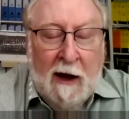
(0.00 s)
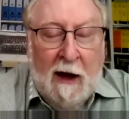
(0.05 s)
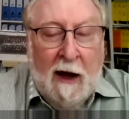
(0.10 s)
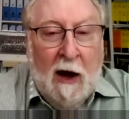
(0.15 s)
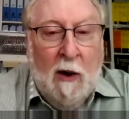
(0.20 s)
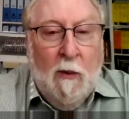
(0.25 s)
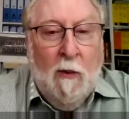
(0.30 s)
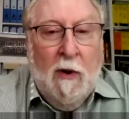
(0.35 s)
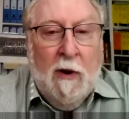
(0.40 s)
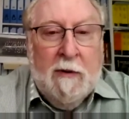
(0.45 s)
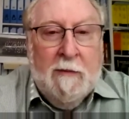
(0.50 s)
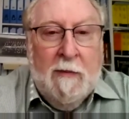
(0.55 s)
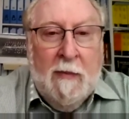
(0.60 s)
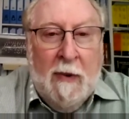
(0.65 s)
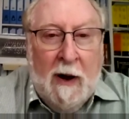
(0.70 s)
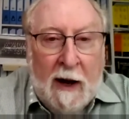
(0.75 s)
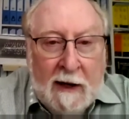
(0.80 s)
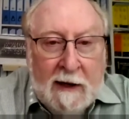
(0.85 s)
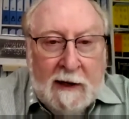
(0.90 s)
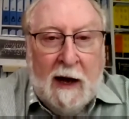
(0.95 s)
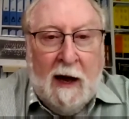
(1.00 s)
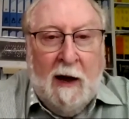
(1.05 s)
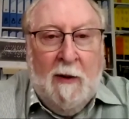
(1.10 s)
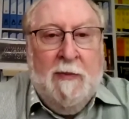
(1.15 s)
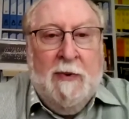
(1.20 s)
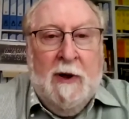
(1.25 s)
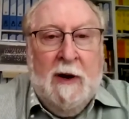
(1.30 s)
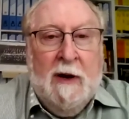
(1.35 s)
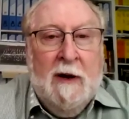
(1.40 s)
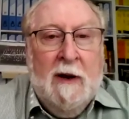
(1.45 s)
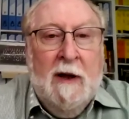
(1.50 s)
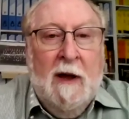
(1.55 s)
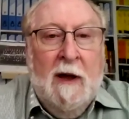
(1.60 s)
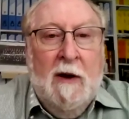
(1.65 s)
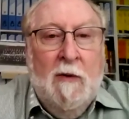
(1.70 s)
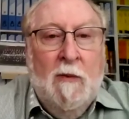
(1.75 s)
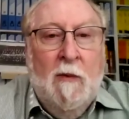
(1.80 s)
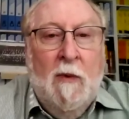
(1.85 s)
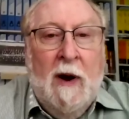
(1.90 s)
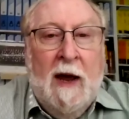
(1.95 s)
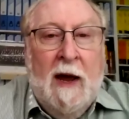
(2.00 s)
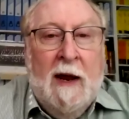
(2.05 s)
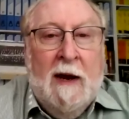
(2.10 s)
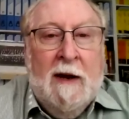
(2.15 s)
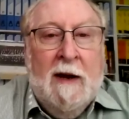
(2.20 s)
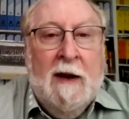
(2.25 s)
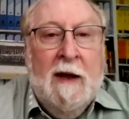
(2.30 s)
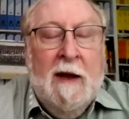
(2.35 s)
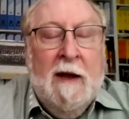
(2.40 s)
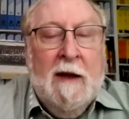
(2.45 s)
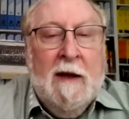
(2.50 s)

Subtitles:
at what might happen when